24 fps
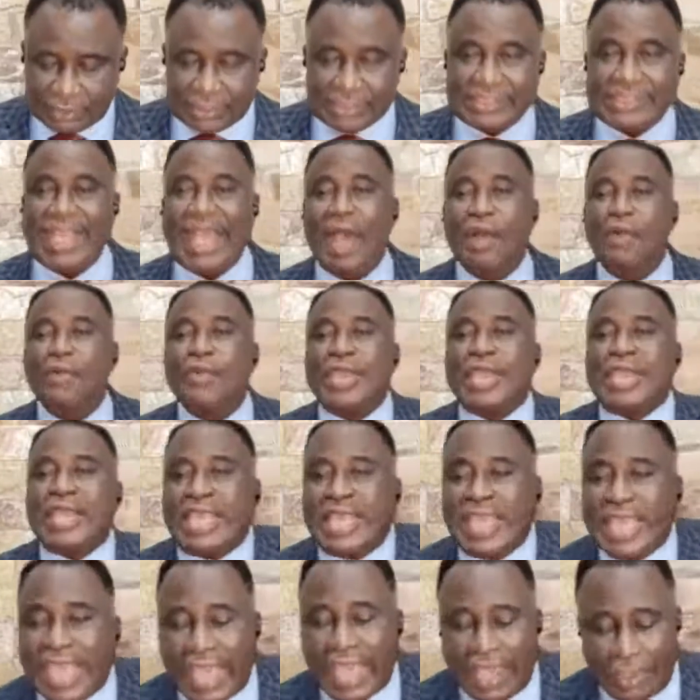He said, I will
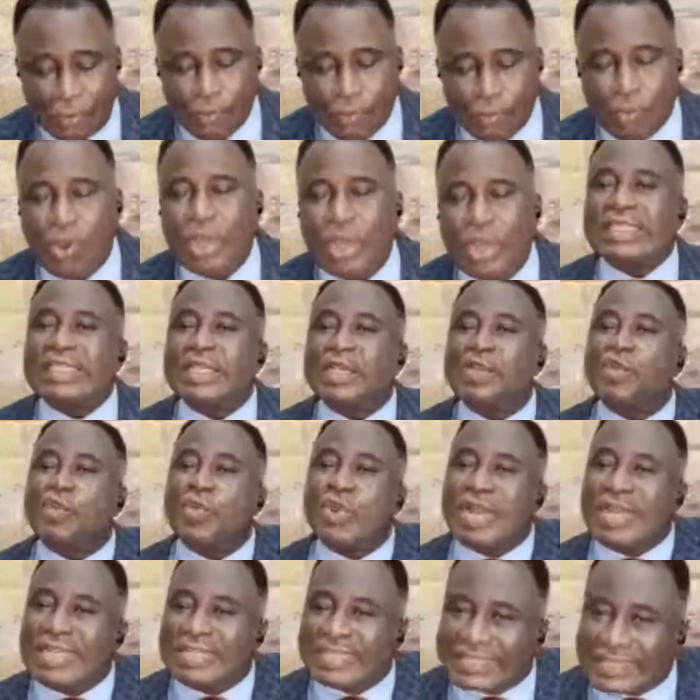hear what he
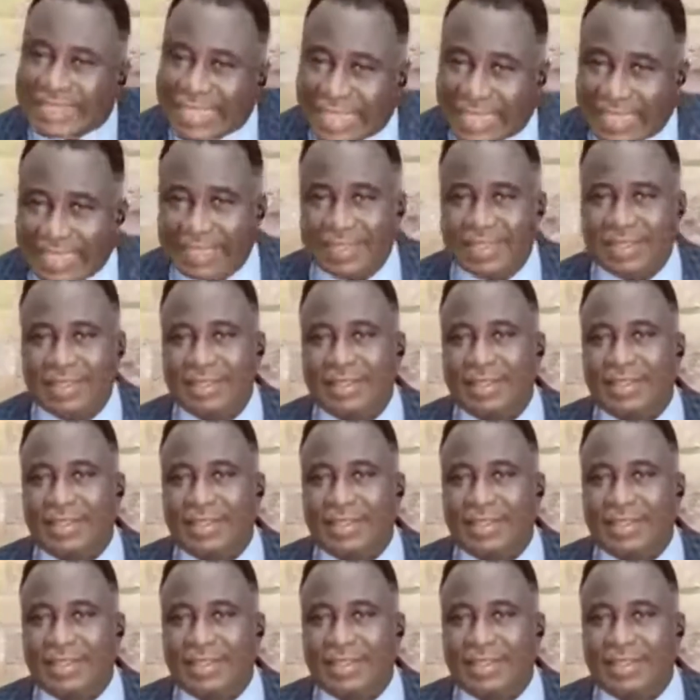will say.